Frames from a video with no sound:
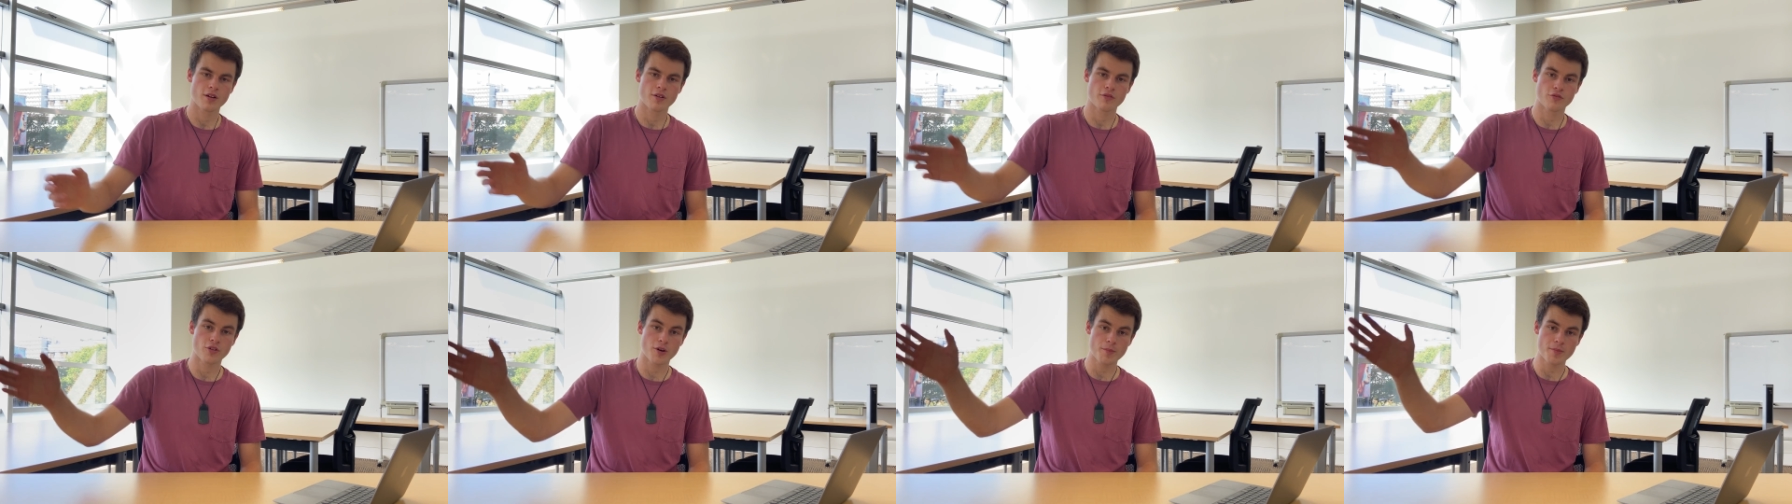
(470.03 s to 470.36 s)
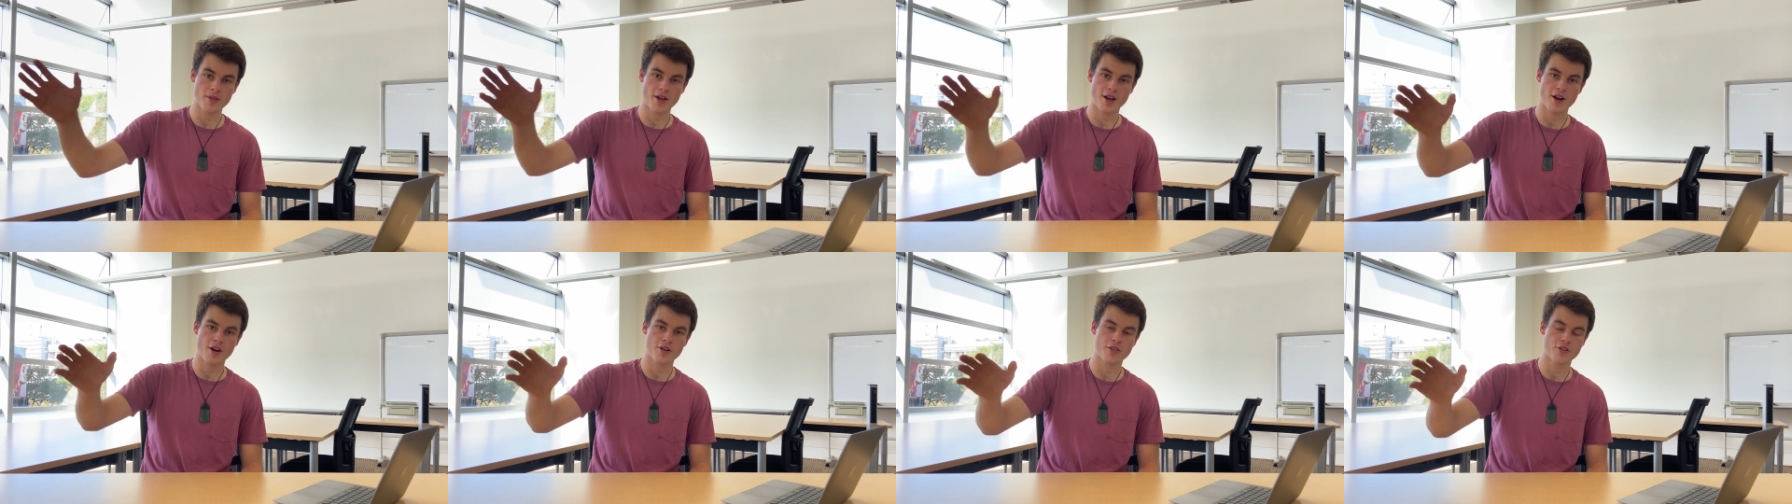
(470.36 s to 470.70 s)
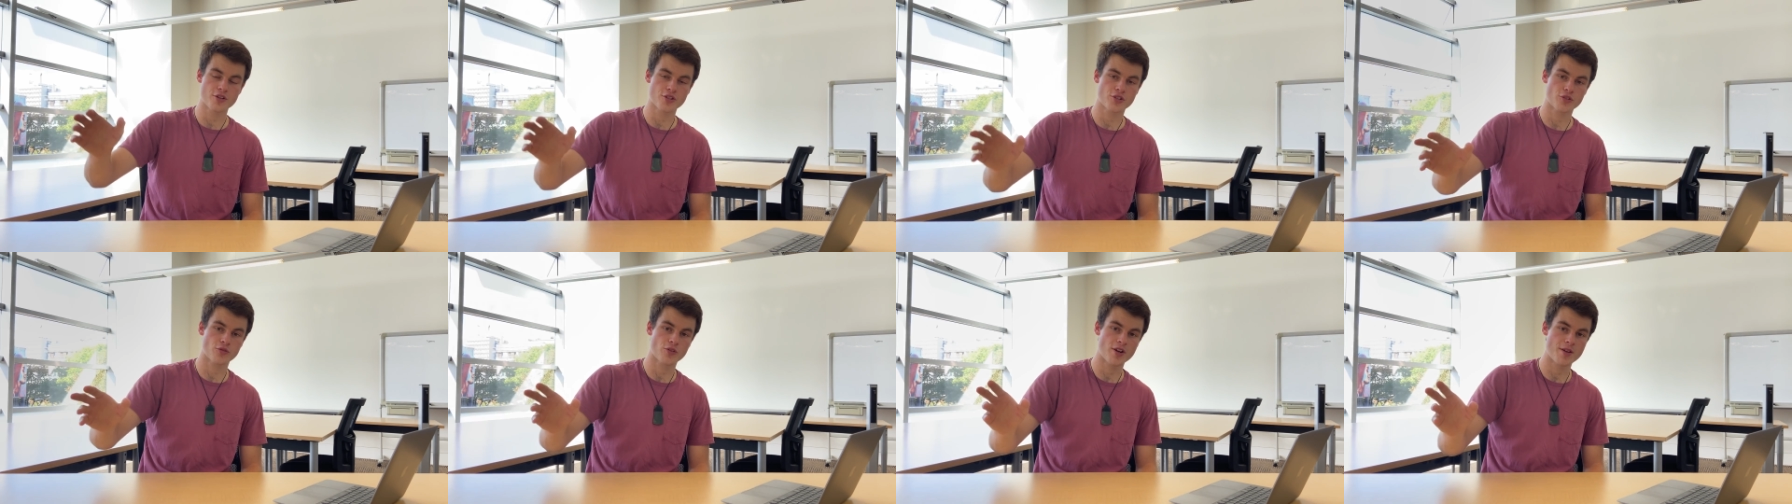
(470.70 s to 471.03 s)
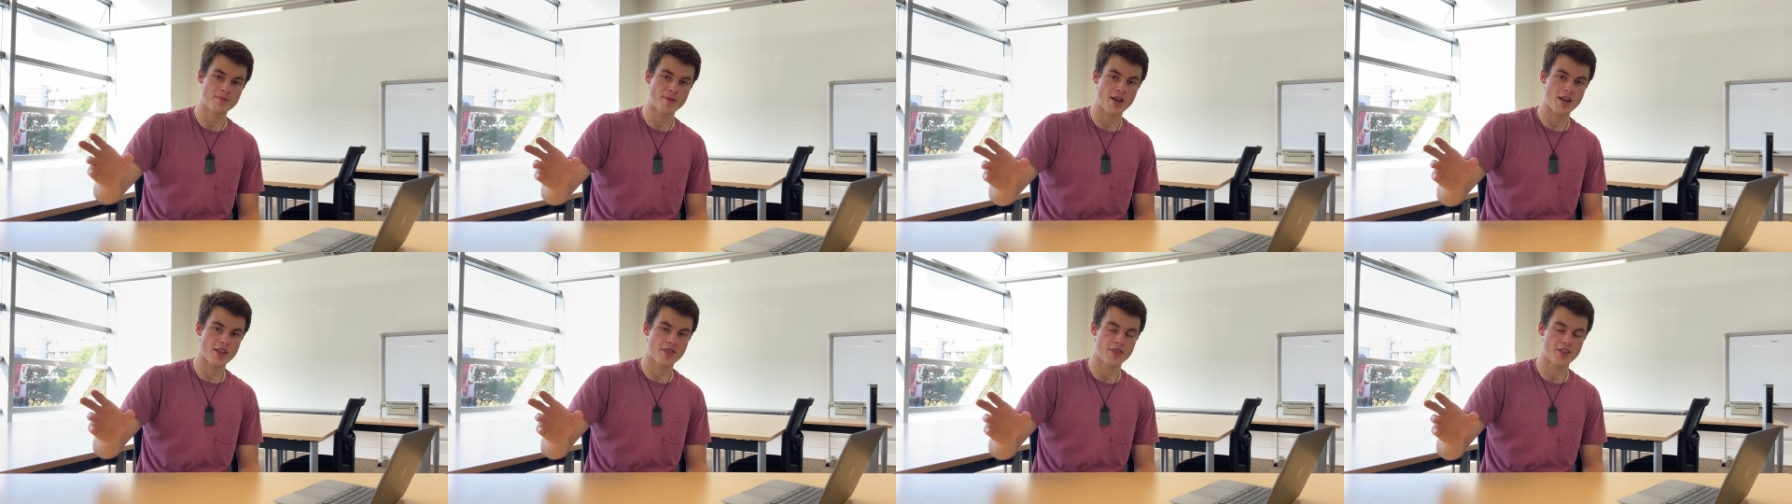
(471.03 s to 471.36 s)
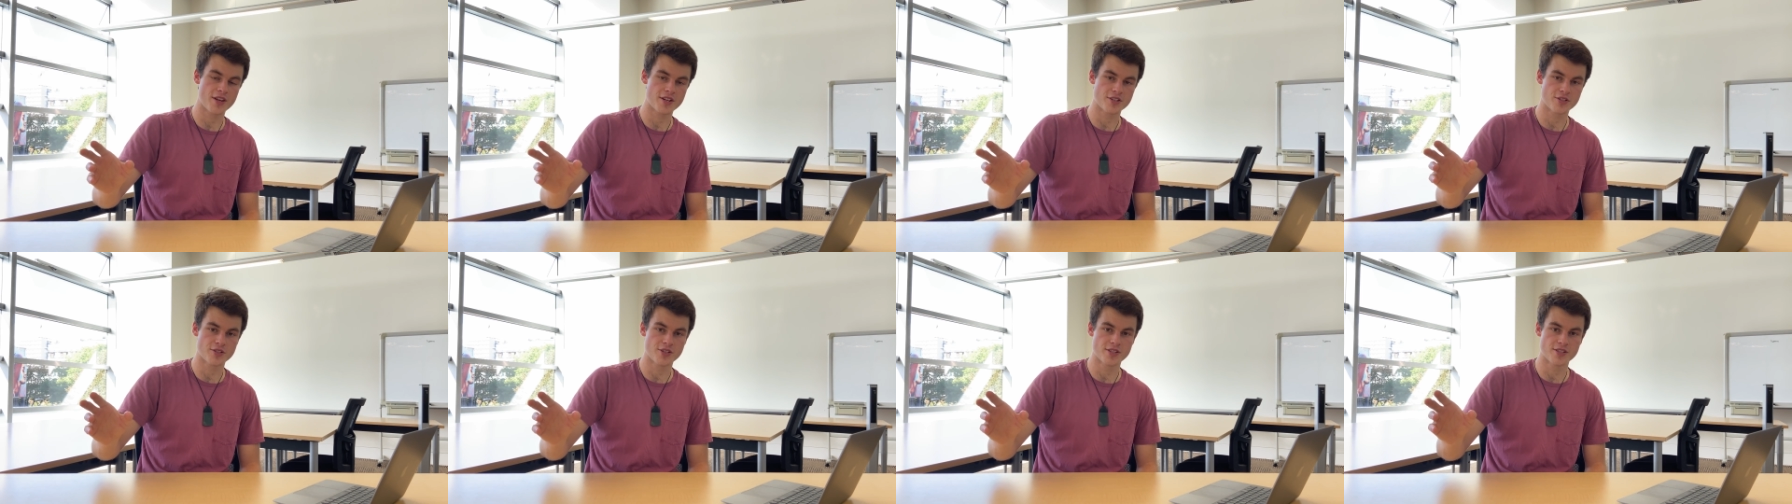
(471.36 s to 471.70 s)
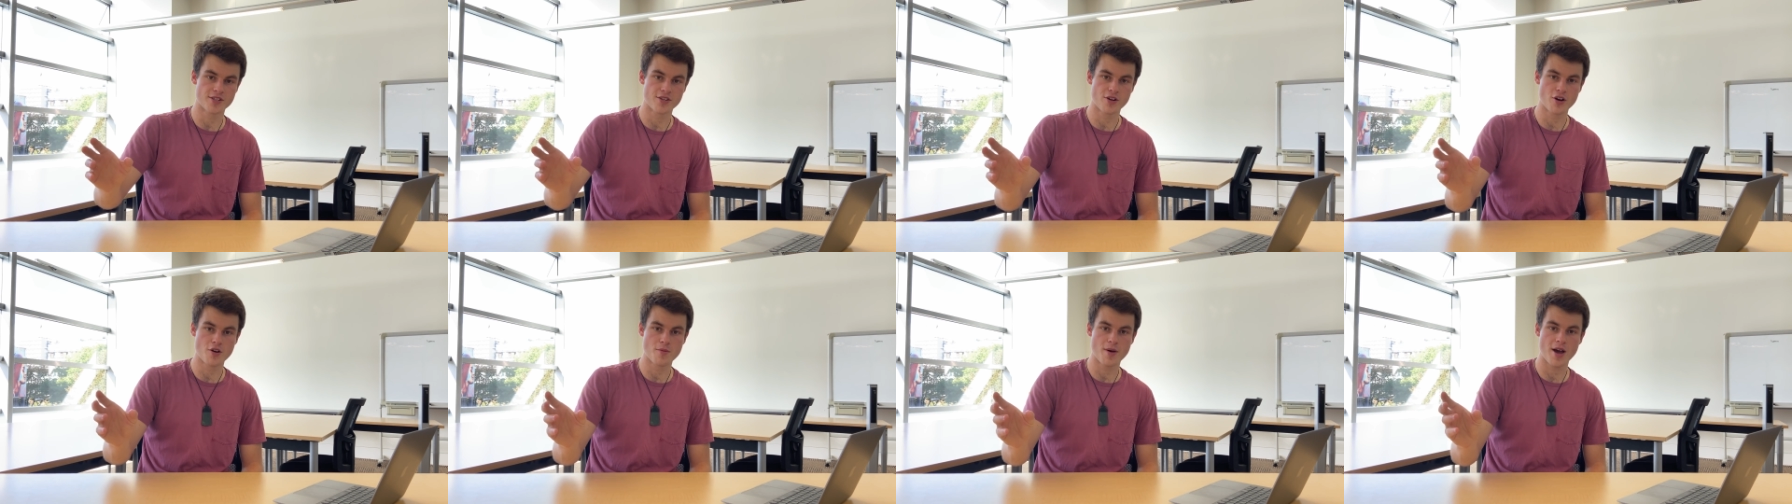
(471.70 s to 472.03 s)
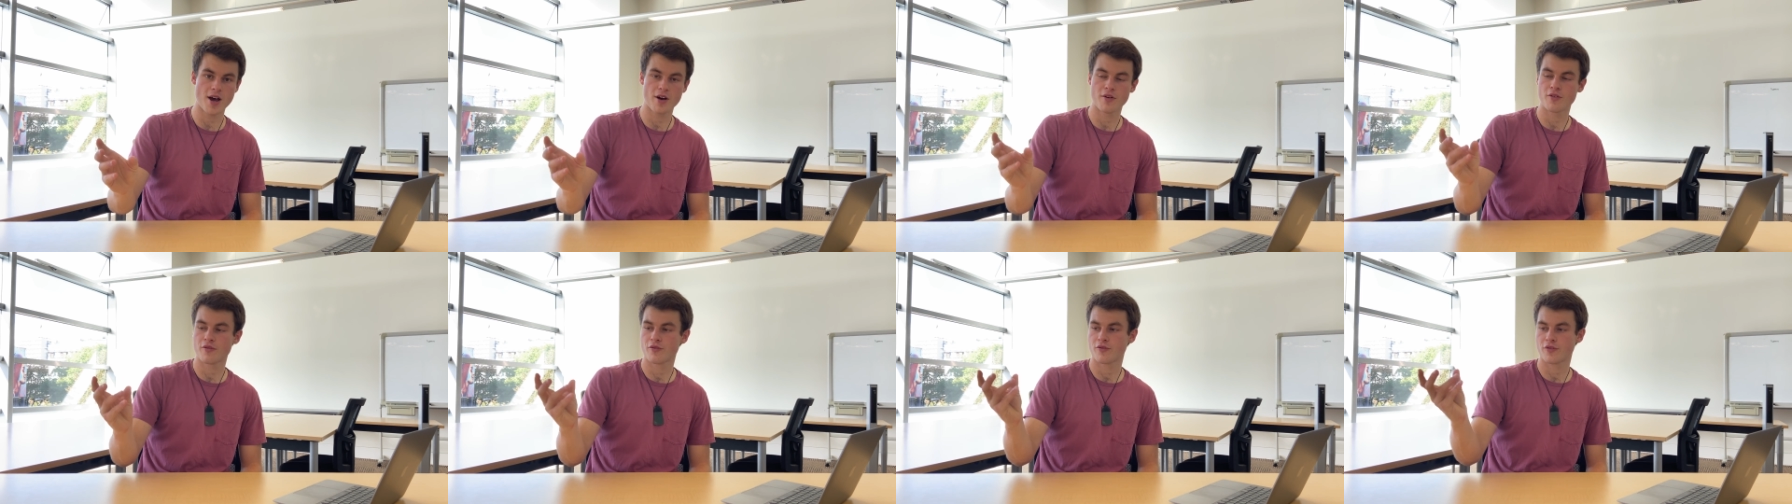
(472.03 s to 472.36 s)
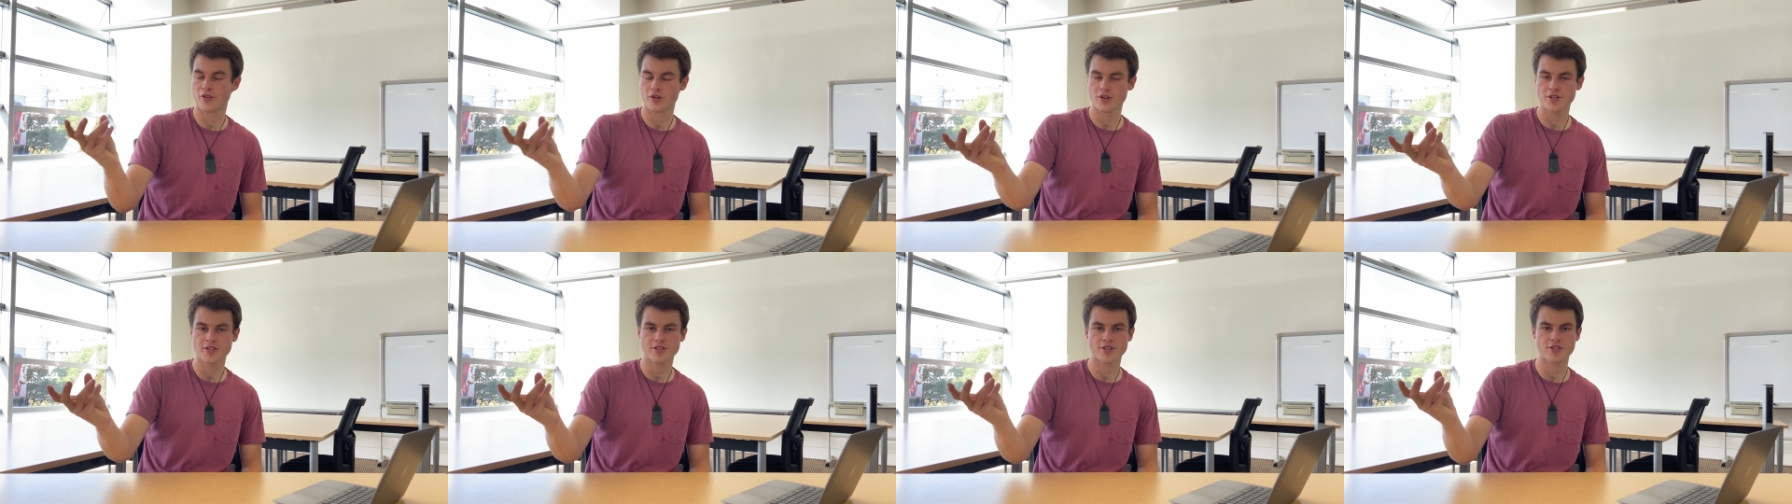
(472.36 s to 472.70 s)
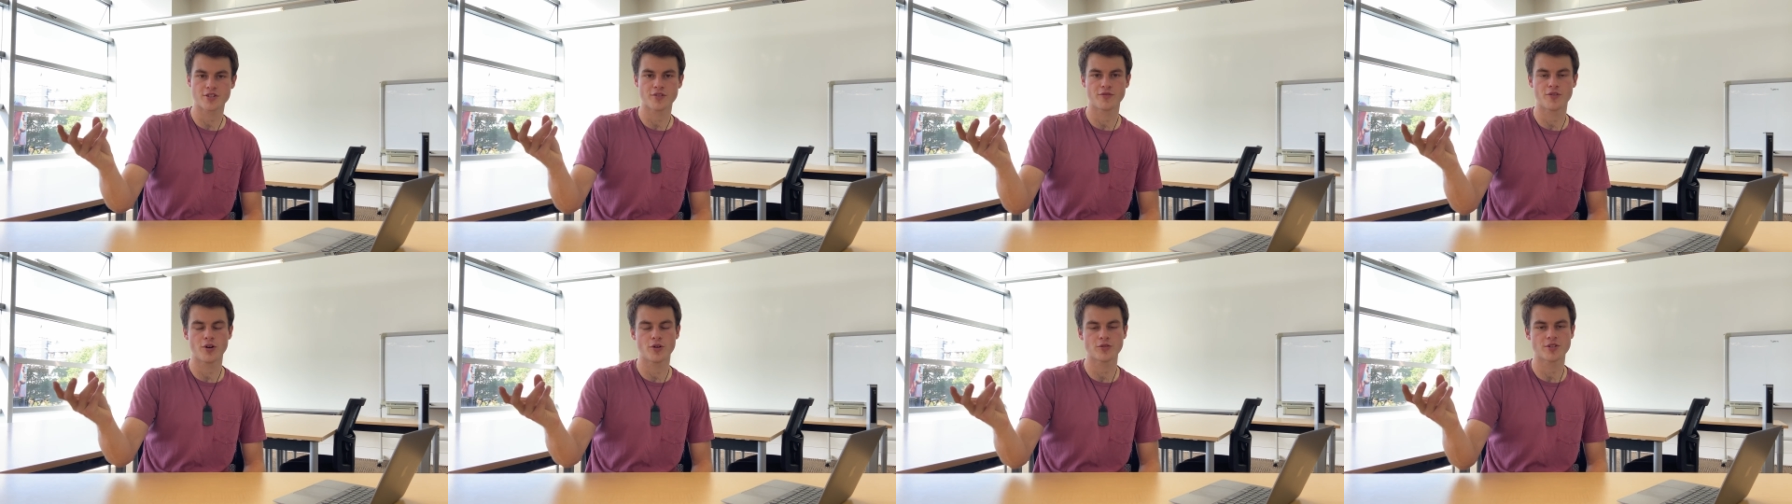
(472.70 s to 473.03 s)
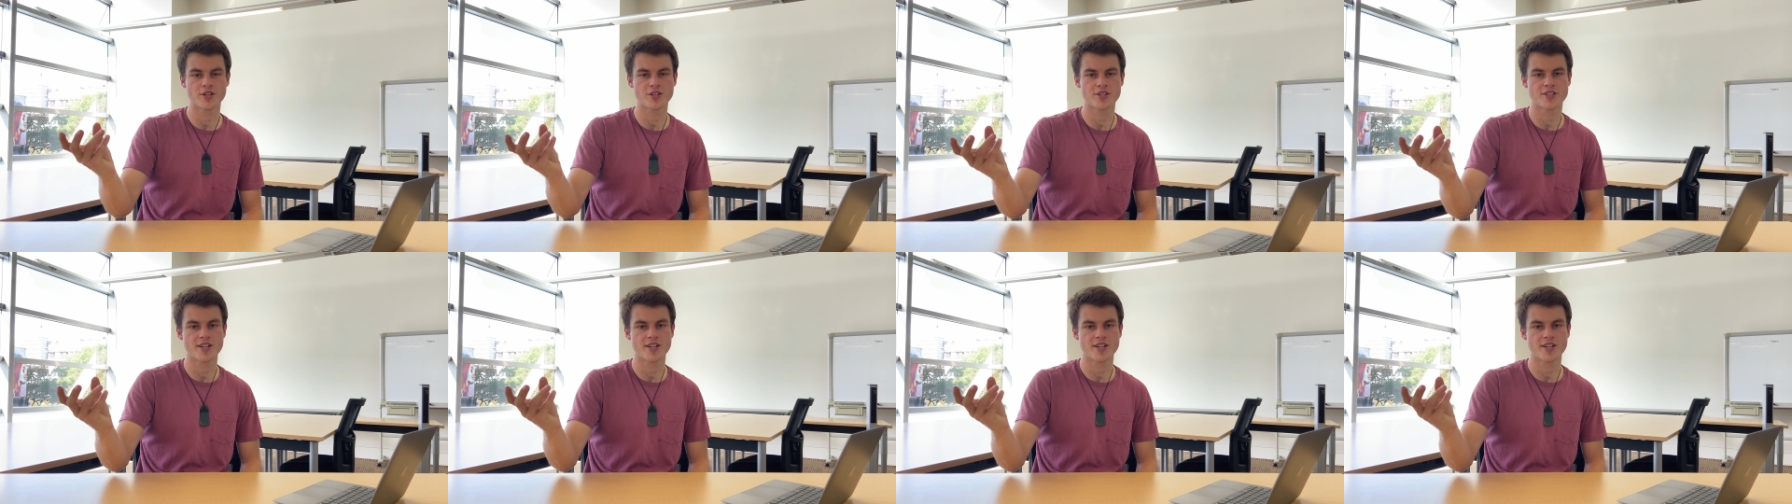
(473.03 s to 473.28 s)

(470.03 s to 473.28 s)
From there, there's three main things you need to know about. First, there's a voltage